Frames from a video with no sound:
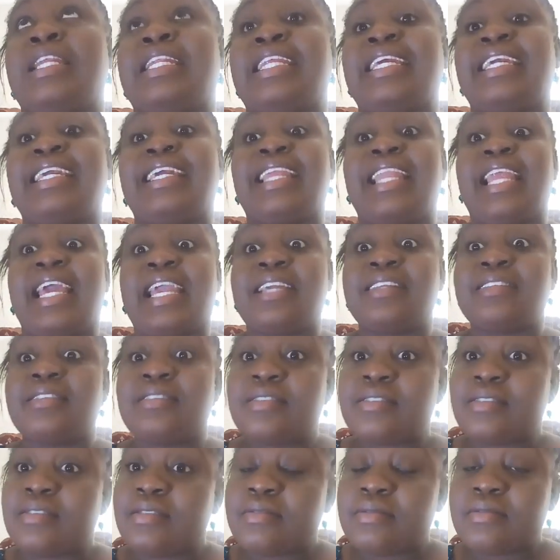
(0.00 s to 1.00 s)

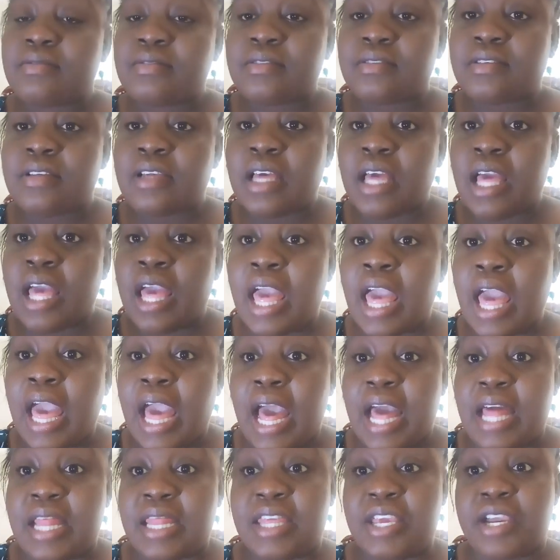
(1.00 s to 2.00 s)
neglect.
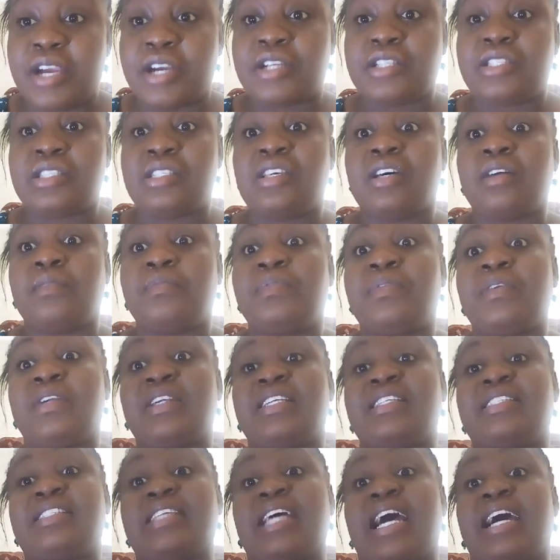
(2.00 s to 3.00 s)
There are
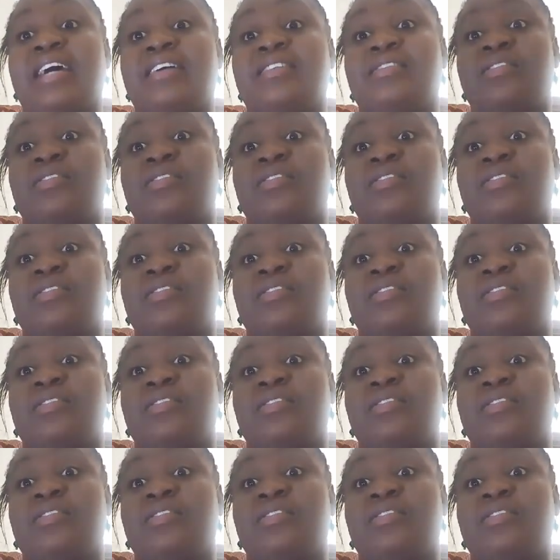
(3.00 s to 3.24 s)
topics